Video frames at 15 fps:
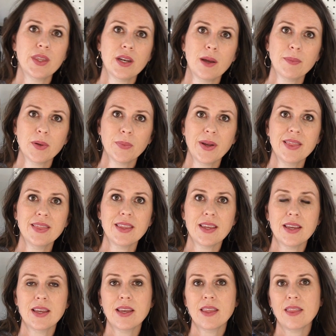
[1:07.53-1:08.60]
the number one
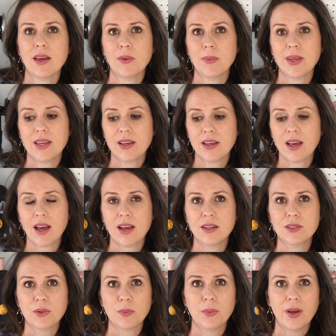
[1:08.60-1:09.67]
thing that we can
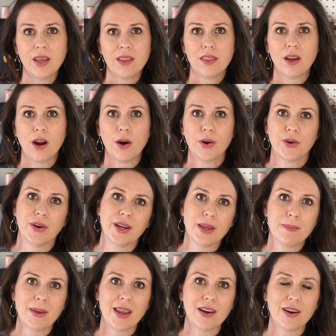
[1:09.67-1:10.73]
cut with our
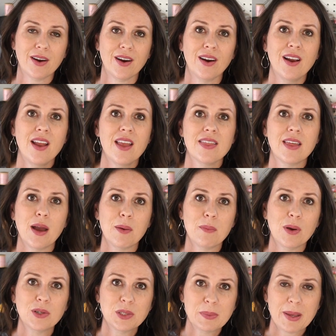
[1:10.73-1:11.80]
Cricut maker that
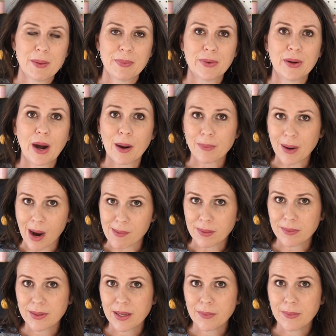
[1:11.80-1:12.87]
most people are
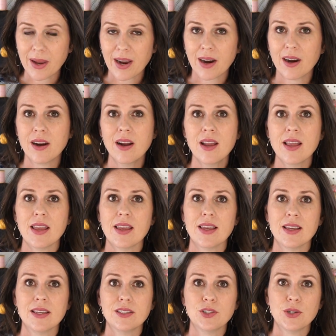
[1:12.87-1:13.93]
probably aware
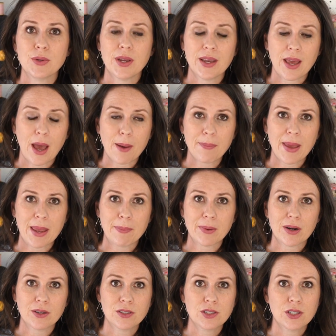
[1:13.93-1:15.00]
is you can cut
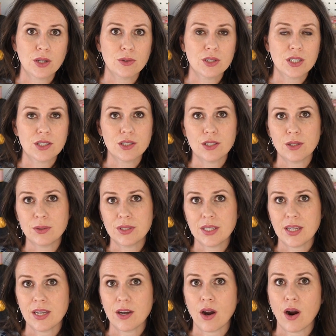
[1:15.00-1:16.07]
paper. So just
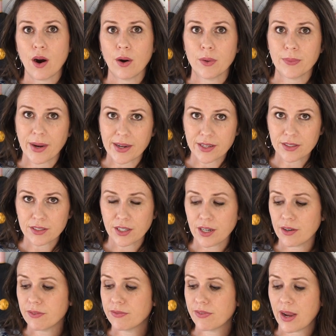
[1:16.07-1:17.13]
using our
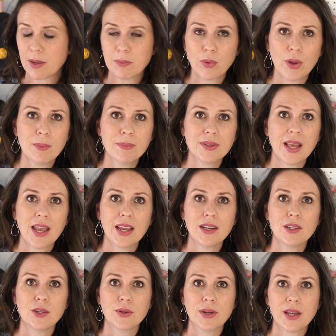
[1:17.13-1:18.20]
regular fine point blade,
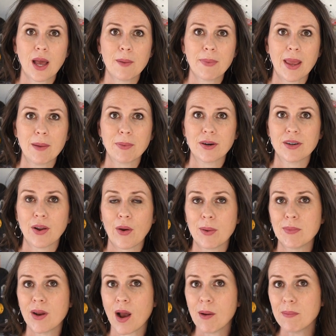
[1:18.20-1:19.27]
you can cut paper. Now
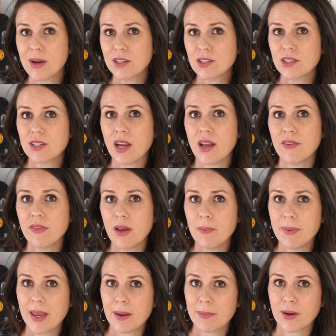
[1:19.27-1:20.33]
I'm not much of a
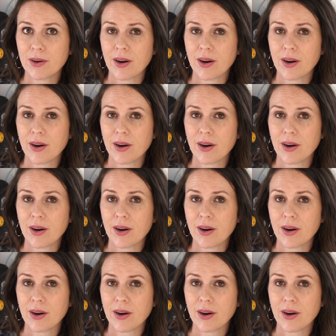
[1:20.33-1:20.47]
paper